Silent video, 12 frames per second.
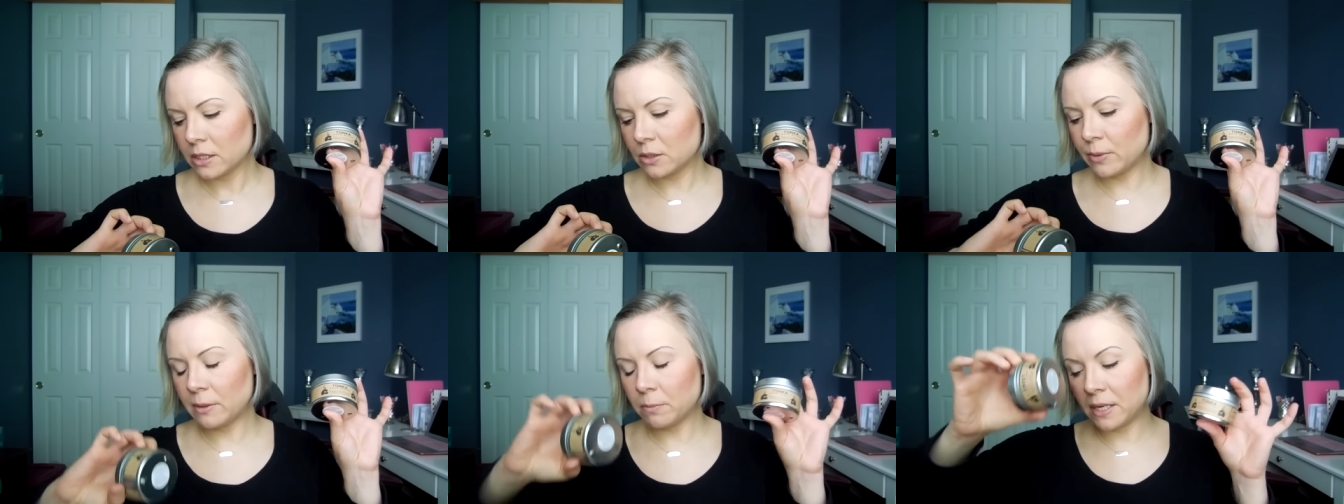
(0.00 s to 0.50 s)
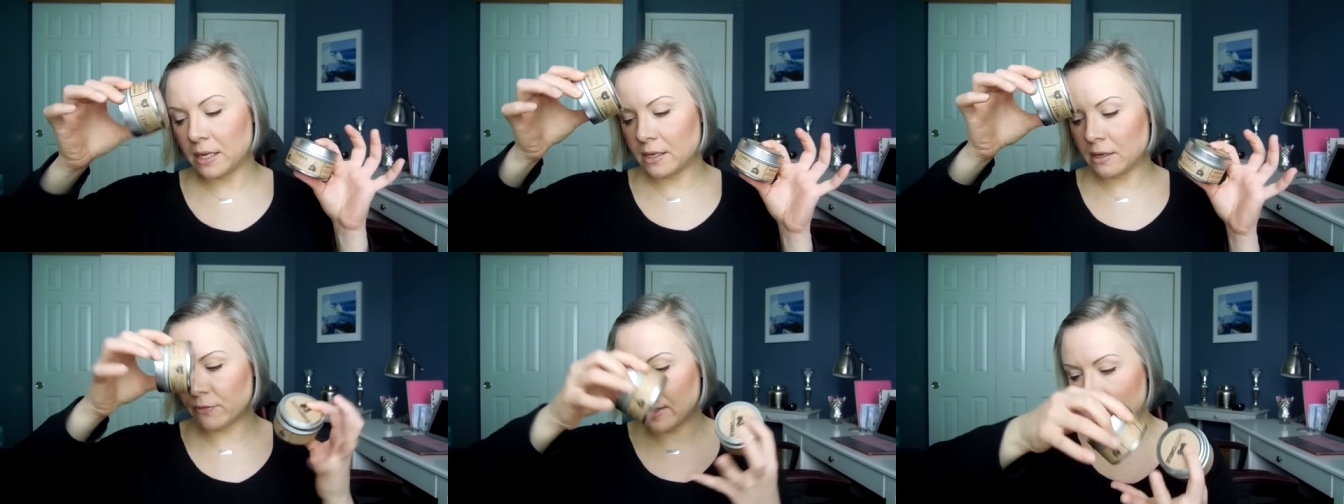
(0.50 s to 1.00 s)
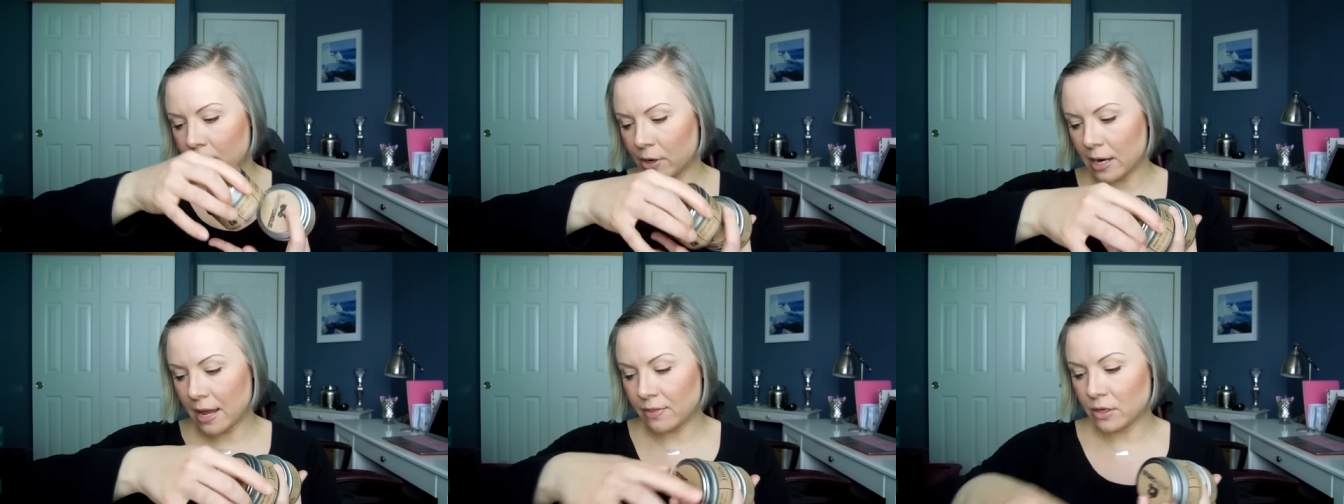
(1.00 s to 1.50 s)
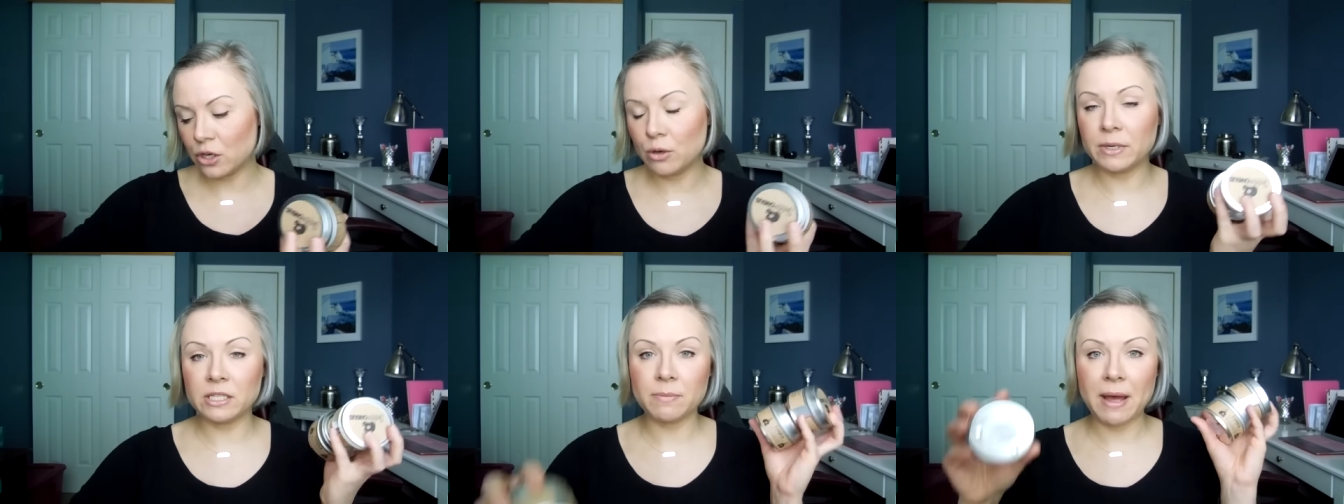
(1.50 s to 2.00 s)
sweet peony flower, and the
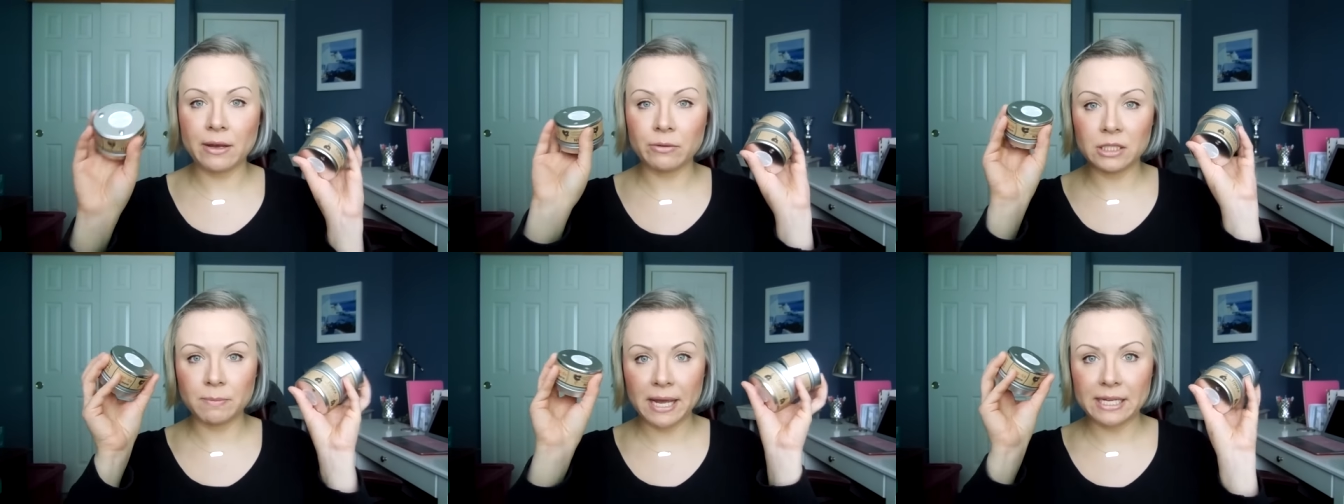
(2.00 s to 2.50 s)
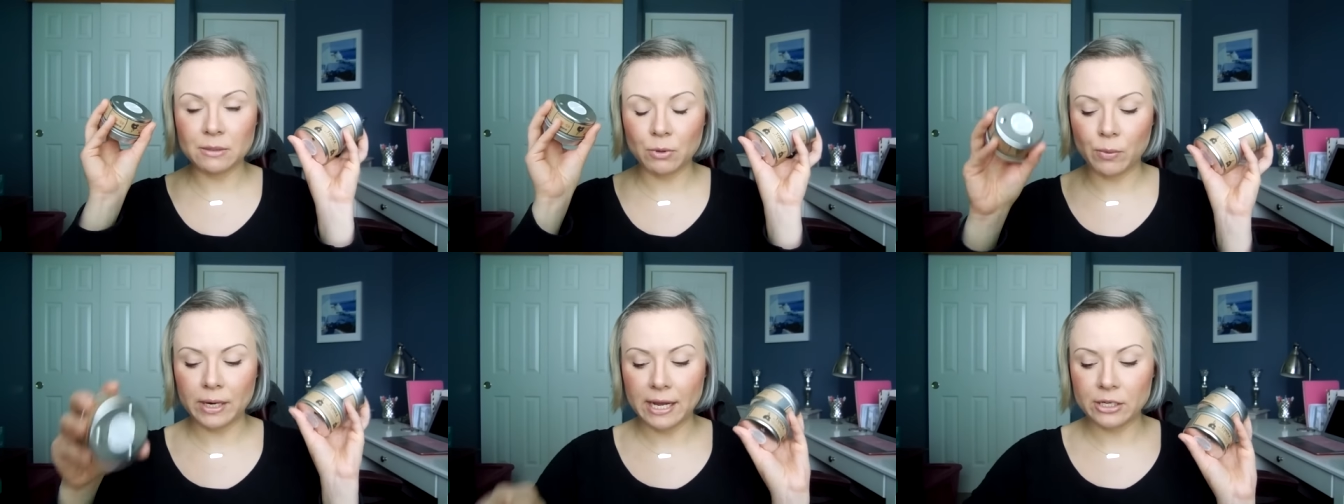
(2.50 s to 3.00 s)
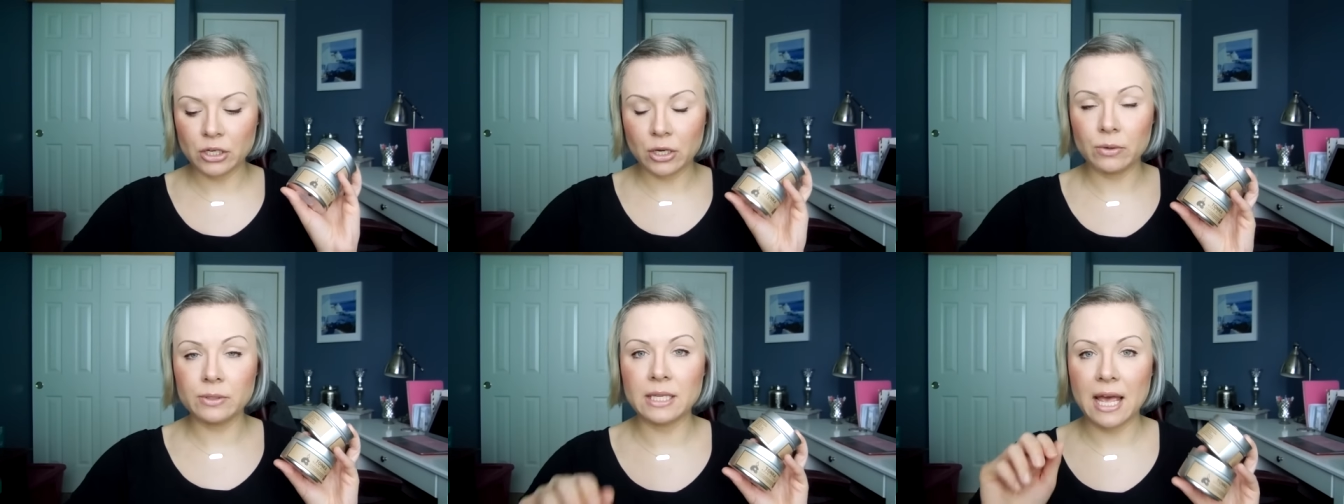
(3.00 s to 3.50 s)
Cuban tobacco spice were what I chose.